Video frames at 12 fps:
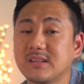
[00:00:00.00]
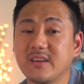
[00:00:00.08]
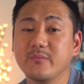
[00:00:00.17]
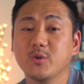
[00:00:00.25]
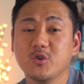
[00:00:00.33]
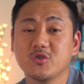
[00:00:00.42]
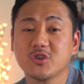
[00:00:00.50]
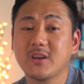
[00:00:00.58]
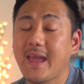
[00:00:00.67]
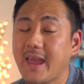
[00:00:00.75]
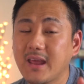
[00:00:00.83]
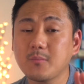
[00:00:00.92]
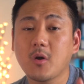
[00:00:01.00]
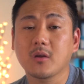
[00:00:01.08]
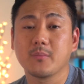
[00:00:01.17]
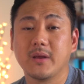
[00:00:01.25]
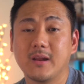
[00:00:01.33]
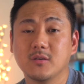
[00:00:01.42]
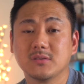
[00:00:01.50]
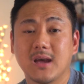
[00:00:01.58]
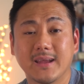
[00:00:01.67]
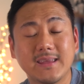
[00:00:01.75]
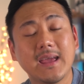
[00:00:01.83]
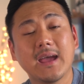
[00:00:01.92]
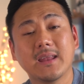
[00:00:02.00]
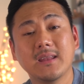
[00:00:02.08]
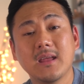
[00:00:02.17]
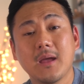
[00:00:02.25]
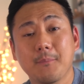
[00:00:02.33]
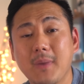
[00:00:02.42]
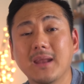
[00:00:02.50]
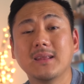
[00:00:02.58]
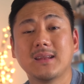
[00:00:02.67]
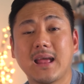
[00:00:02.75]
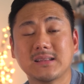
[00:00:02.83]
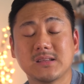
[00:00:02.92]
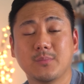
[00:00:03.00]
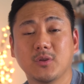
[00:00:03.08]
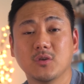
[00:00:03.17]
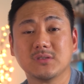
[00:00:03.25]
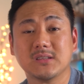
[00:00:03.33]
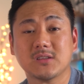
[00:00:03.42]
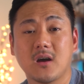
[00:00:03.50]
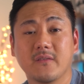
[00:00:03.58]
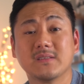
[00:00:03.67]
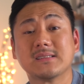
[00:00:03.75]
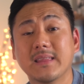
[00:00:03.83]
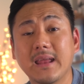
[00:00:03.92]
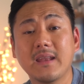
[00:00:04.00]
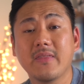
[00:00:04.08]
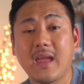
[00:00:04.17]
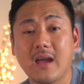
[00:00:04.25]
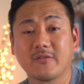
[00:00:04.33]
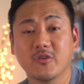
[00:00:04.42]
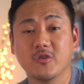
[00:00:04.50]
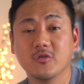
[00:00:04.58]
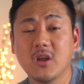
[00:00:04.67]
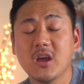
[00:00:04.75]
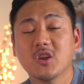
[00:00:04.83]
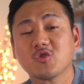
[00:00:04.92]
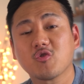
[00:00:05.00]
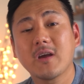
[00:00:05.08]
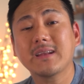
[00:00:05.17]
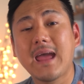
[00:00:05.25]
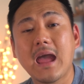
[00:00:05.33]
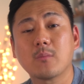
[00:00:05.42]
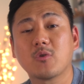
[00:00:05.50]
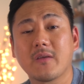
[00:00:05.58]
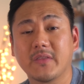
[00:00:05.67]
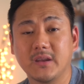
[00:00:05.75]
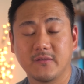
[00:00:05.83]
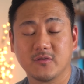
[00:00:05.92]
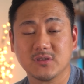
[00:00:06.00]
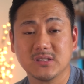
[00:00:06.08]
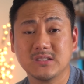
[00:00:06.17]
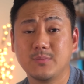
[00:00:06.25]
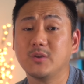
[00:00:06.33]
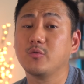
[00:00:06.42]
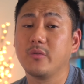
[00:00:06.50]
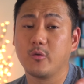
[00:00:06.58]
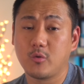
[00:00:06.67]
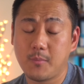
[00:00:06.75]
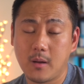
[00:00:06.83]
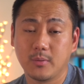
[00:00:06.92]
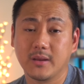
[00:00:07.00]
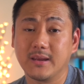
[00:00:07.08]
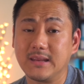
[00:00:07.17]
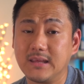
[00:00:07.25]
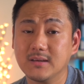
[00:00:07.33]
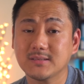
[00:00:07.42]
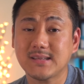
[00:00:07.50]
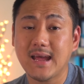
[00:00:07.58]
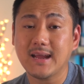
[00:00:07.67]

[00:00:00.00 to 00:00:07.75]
Steve Mnuchin, and Mark Meadows again met in Nancy Pelosi's office late in the afternoon, trying to hammer out the differences between the Republican HEALS